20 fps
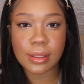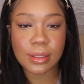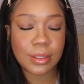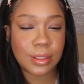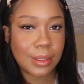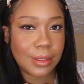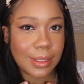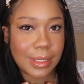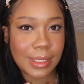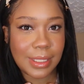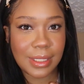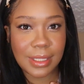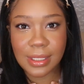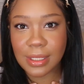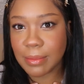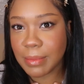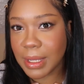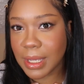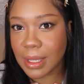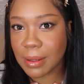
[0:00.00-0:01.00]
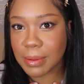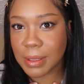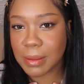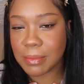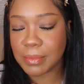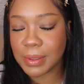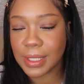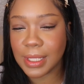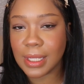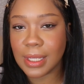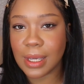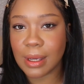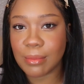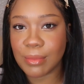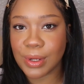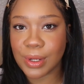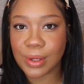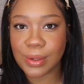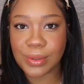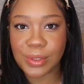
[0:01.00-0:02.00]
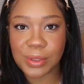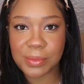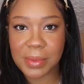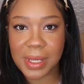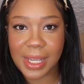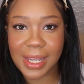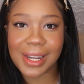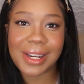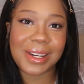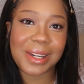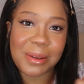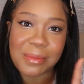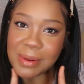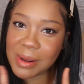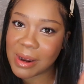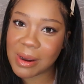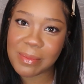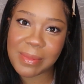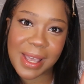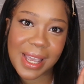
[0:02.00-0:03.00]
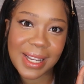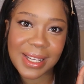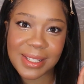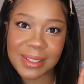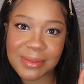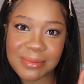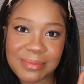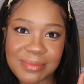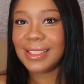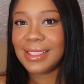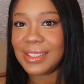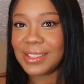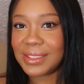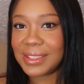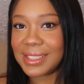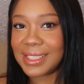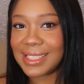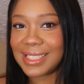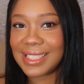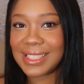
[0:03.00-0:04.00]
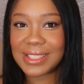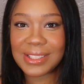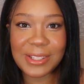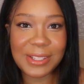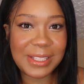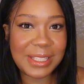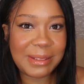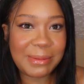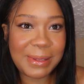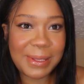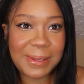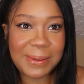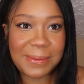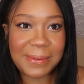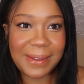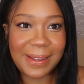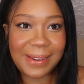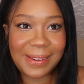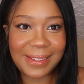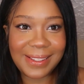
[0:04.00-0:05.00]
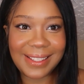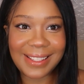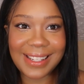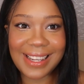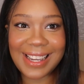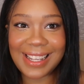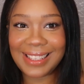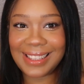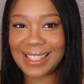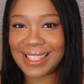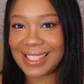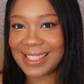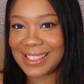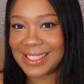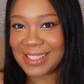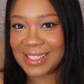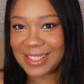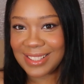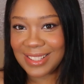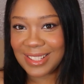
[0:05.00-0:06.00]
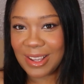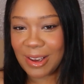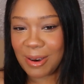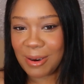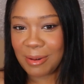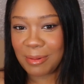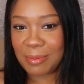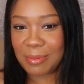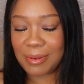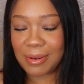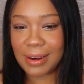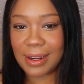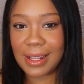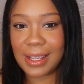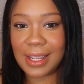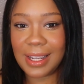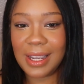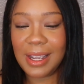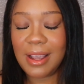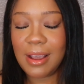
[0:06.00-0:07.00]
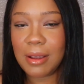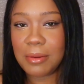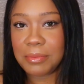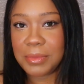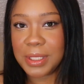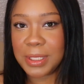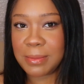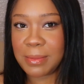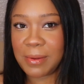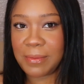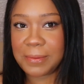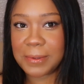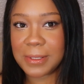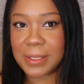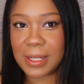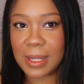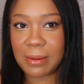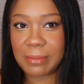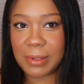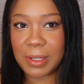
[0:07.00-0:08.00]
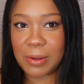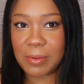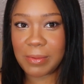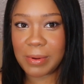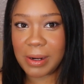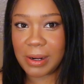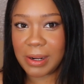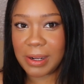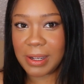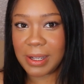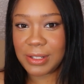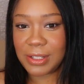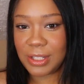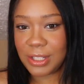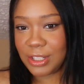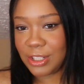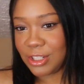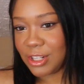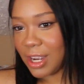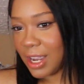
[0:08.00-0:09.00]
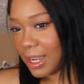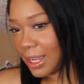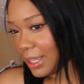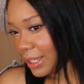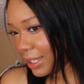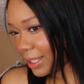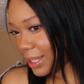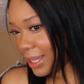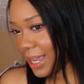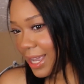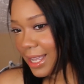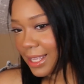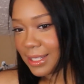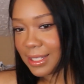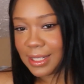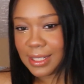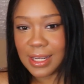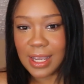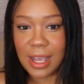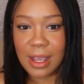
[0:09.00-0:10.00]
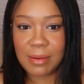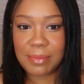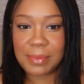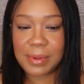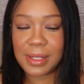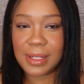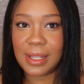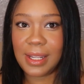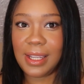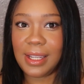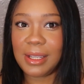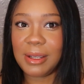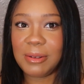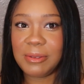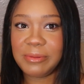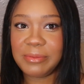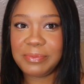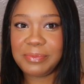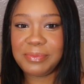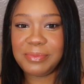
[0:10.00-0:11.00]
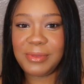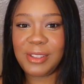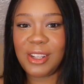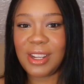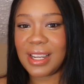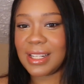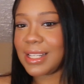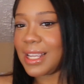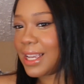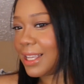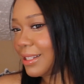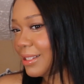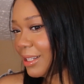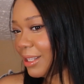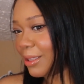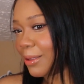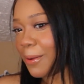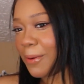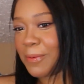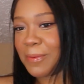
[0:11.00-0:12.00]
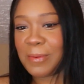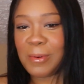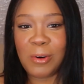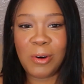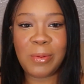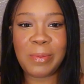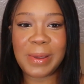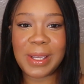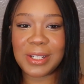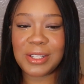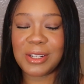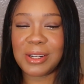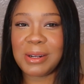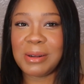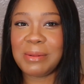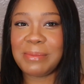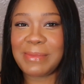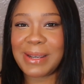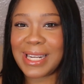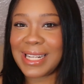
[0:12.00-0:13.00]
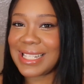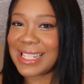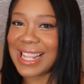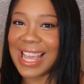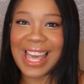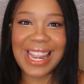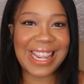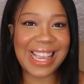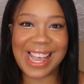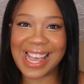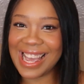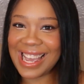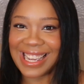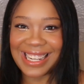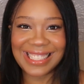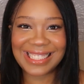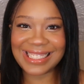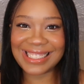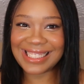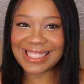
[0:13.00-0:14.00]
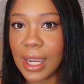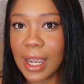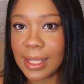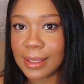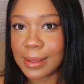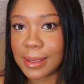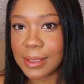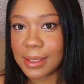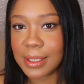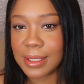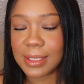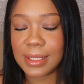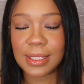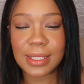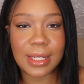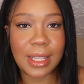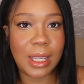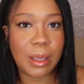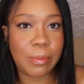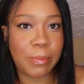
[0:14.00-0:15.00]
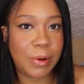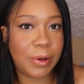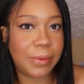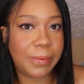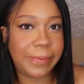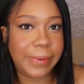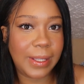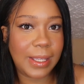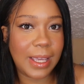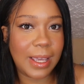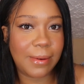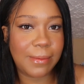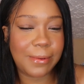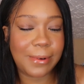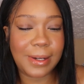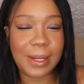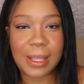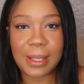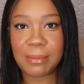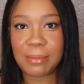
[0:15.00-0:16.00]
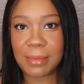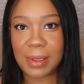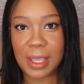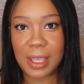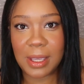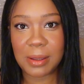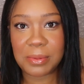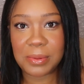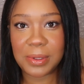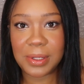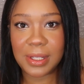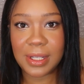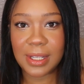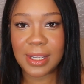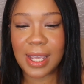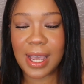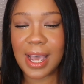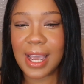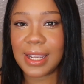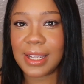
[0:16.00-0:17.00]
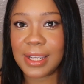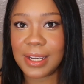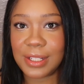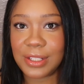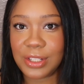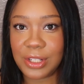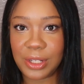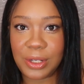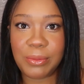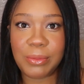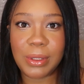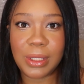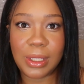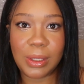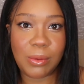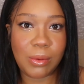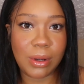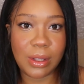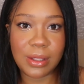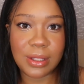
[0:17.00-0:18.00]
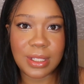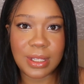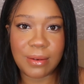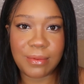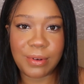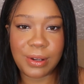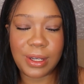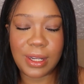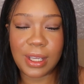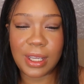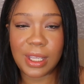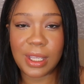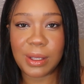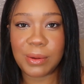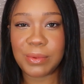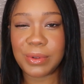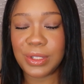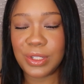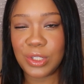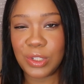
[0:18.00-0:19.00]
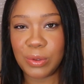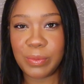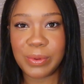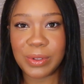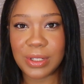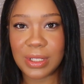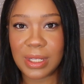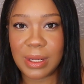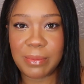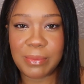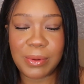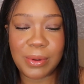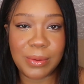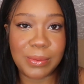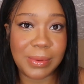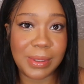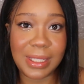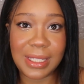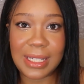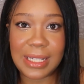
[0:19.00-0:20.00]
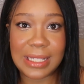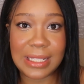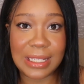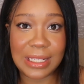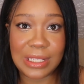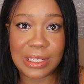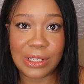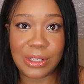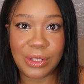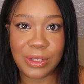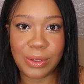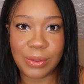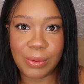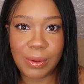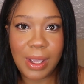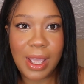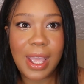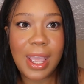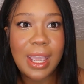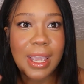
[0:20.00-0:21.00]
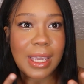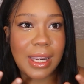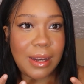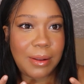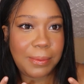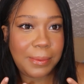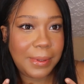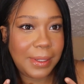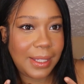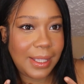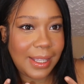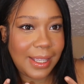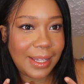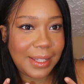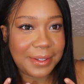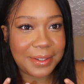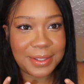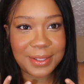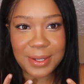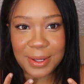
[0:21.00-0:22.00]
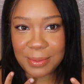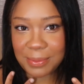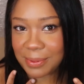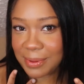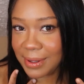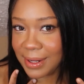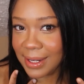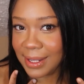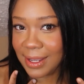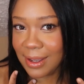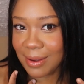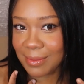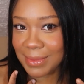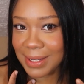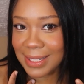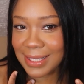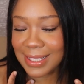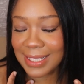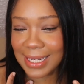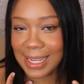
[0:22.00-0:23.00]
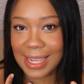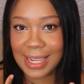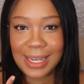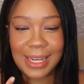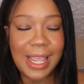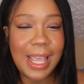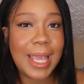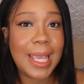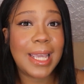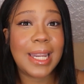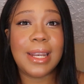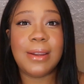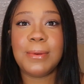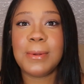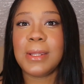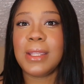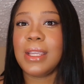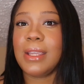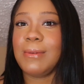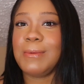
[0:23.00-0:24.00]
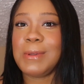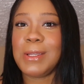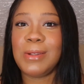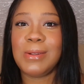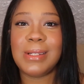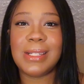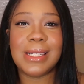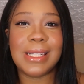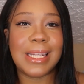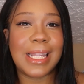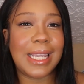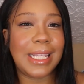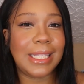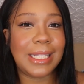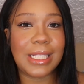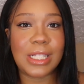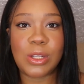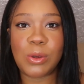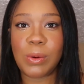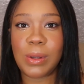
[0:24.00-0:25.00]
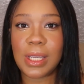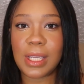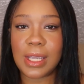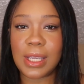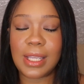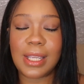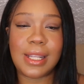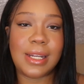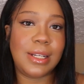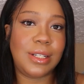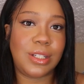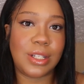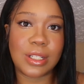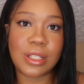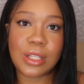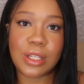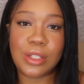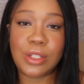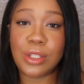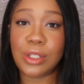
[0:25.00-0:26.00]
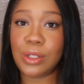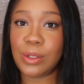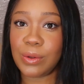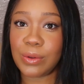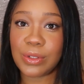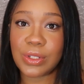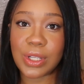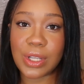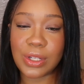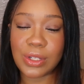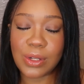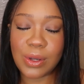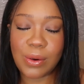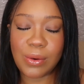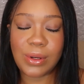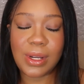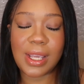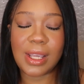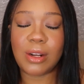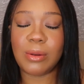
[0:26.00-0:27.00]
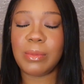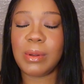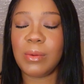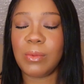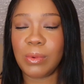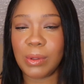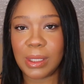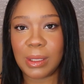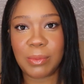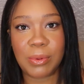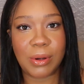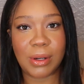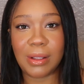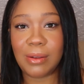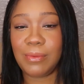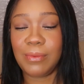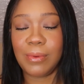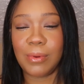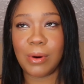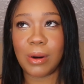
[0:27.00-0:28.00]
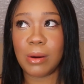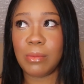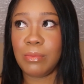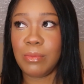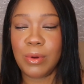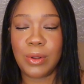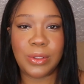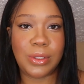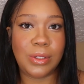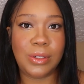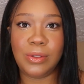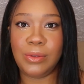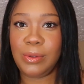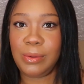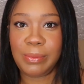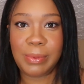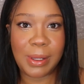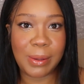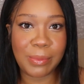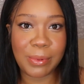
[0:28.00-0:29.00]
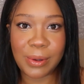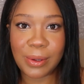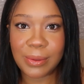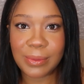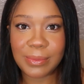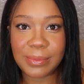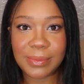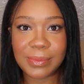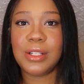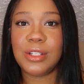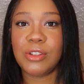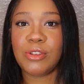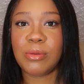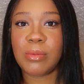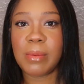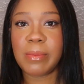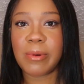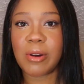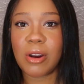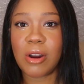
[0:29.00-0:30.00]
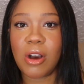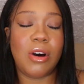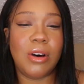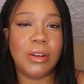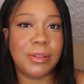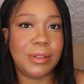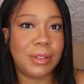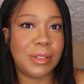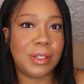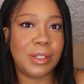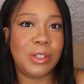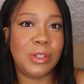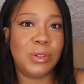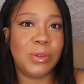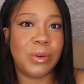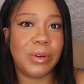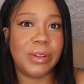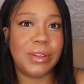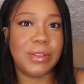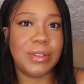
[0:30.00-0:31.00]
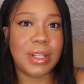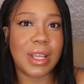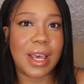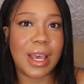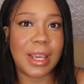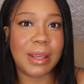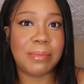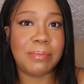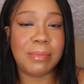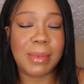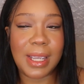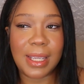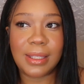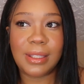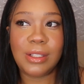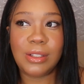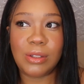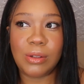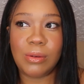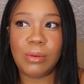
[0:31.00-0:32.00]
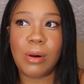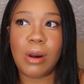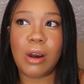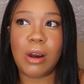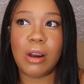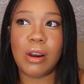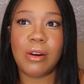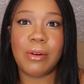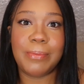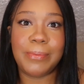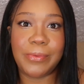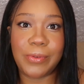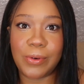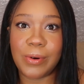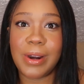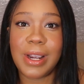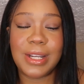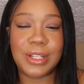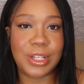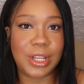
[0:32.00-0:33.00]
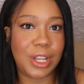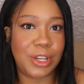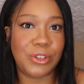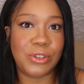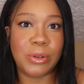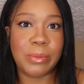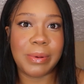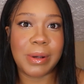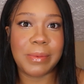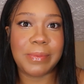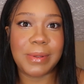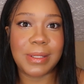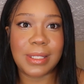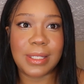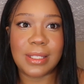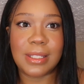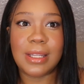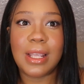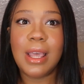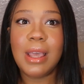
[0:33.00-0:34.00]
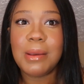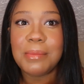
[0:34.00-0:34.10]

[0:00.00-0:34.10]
So this is the makeup complete. I'm gonna go do my hair and I'll be right back. So this is going to be the final look. I think it looks so pretty. This is my first time like wearing a jean jacket like as a top, and like you guys can't see the full picture, but it's kind of hot. I think this is like a perfect everyday makeup look. I could genuinely wear this every day. It was super simple, really easy to do, and I feel like it looks so pretty on my skin. And I feel like if you slightly tweak it and adjust it to your skin tone, it'll be really pretty for a multitude of people. And just remember, all of the tutorials I mainly do are for educational purposes,